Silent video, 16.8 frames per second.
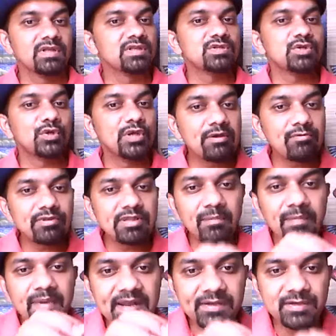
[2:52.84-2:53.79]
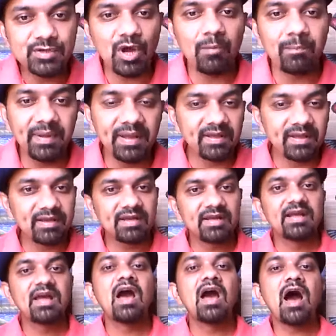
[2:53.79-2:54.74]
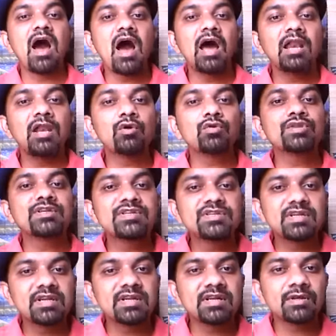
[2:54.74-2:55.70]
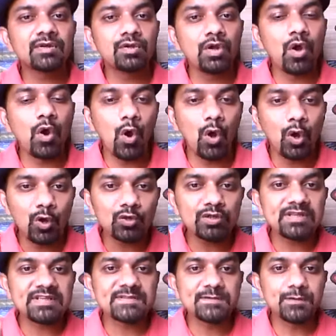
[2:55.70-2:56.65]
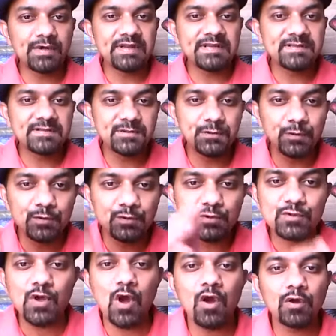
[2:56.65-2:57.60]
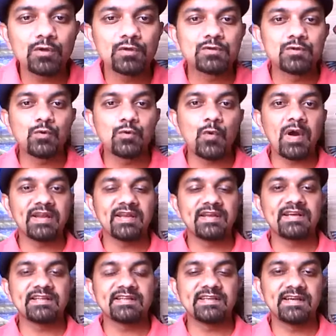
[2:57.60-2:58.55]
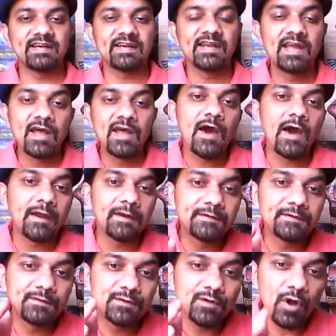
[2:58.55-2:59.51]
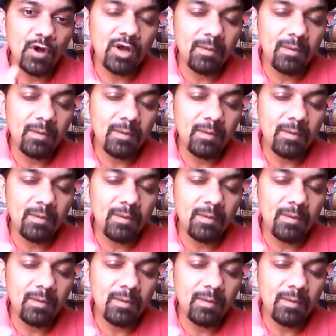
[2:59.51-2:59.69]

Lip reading: So give them a topic. Allow the students to talk to one another or talk